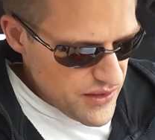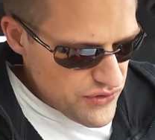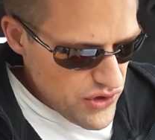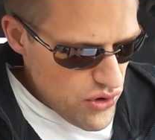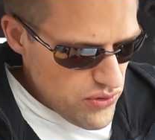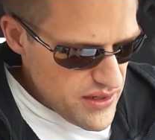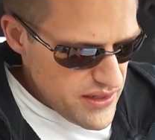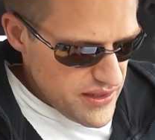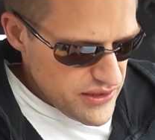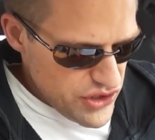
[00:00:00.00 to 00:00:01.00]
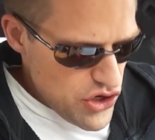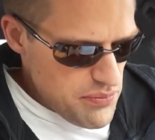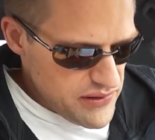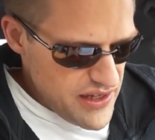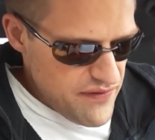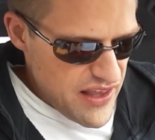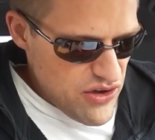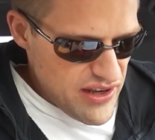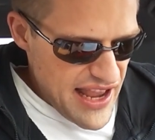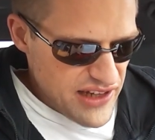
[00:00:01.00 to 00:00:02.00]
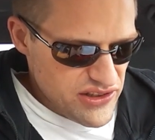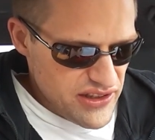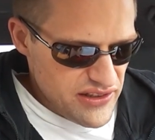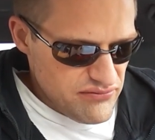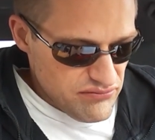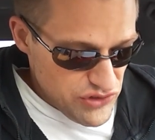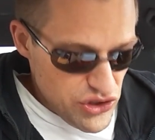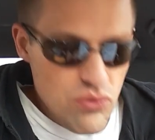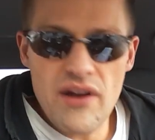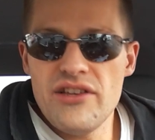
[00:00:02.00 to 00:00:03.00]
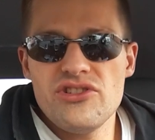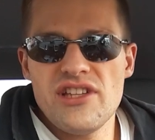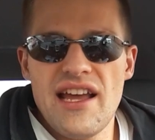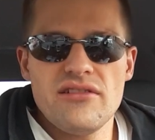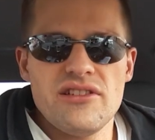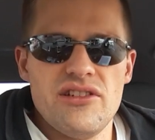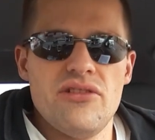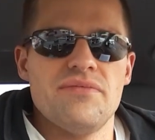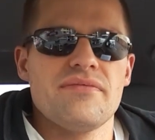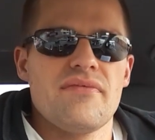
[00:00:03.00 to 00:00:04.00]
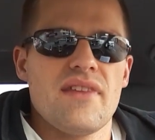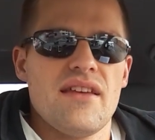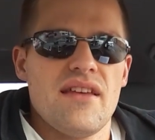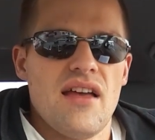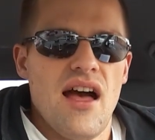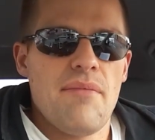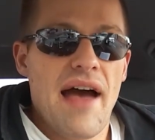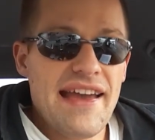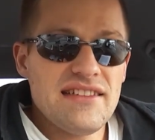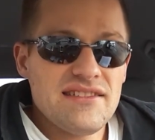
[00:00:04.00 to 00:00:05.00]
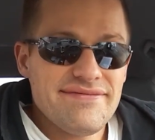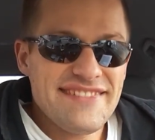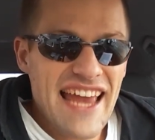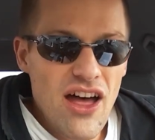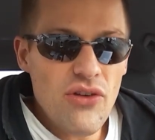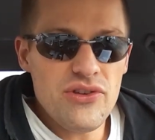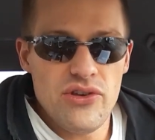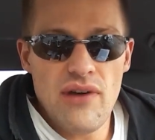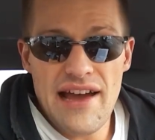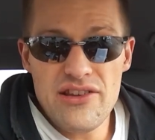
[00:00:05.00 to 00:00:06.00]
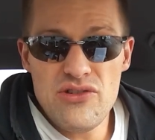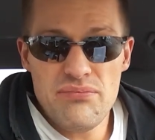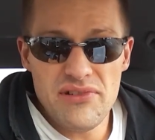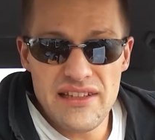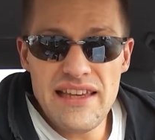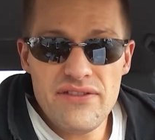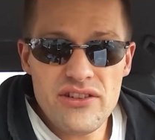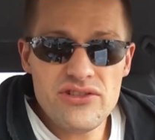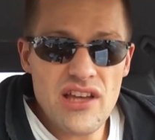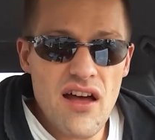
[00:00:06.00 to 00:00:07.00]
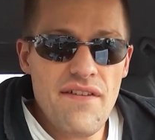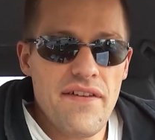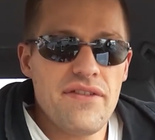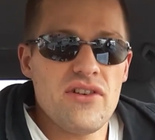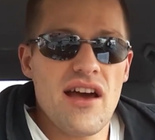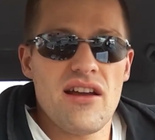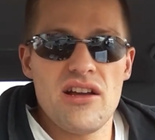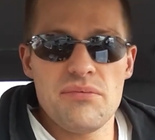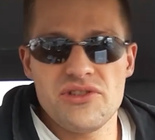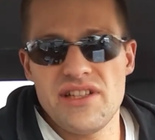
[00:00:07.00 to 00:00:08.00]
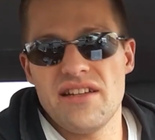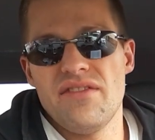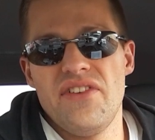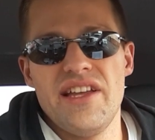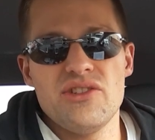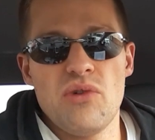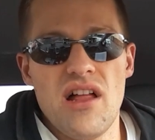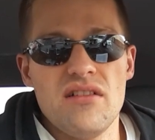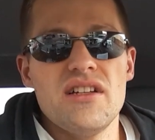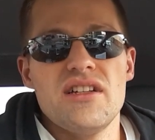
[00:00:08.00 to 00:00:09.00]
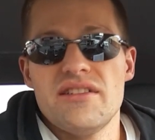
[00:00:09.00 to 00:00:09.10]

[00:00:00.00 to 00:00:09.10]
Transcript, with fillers: So do you believe that you can actually do what you set out to do? Um, I can tell you, how do you believe in yourself if you're not 100% convinced? Well,